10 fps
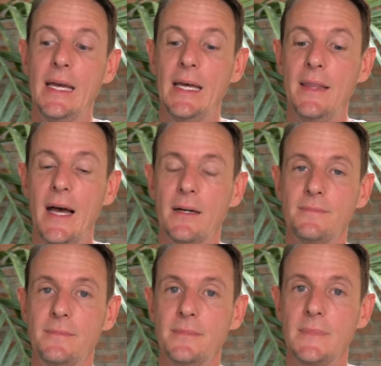And yeah,
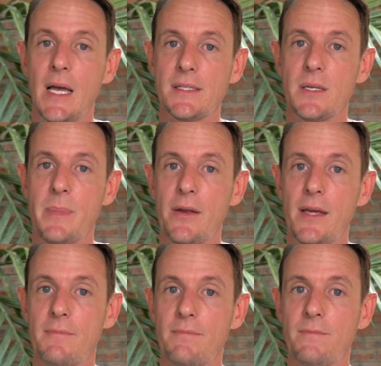that's about
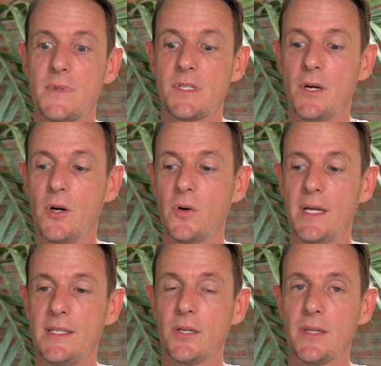it. So
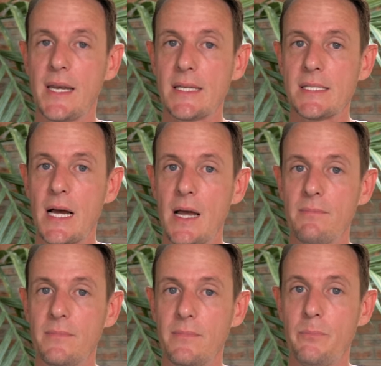until the next
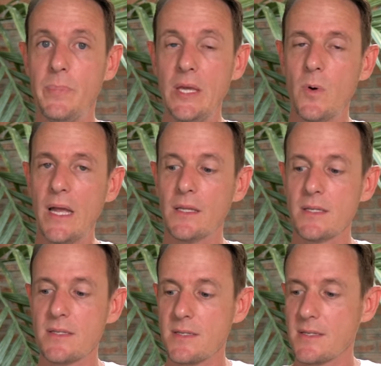time, be
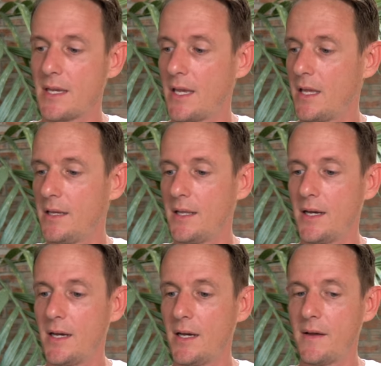weightless and
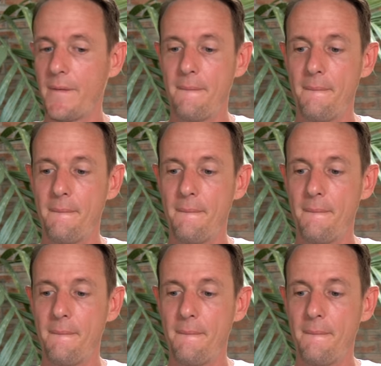roll